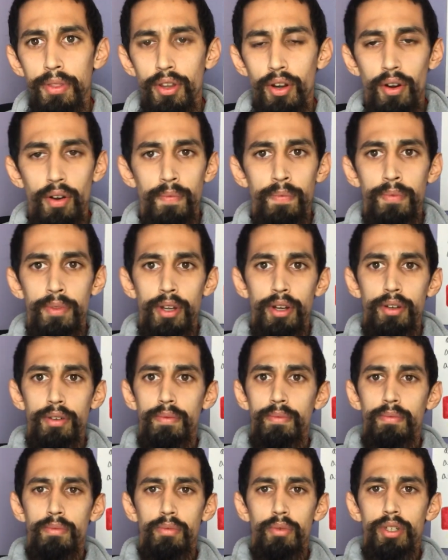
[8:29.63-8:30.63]
their
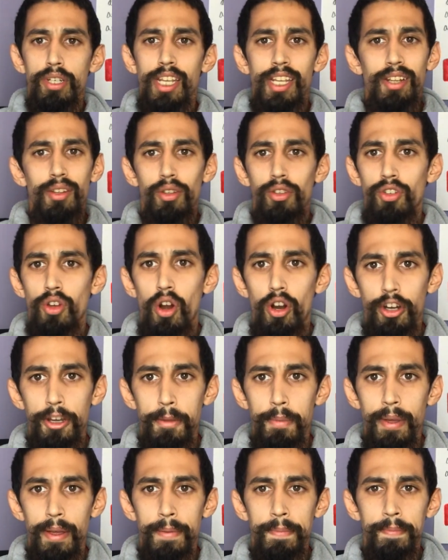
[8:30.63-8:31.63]
ridiculous
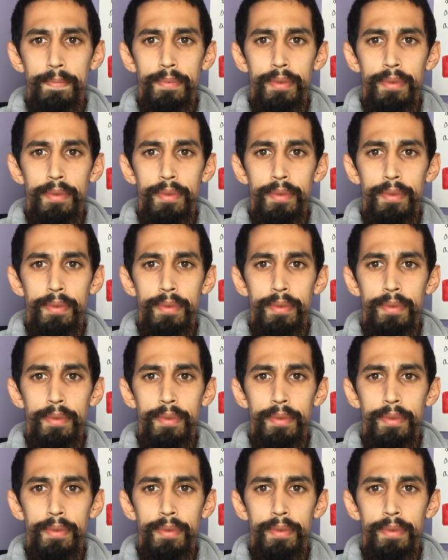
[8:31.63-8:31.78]
argument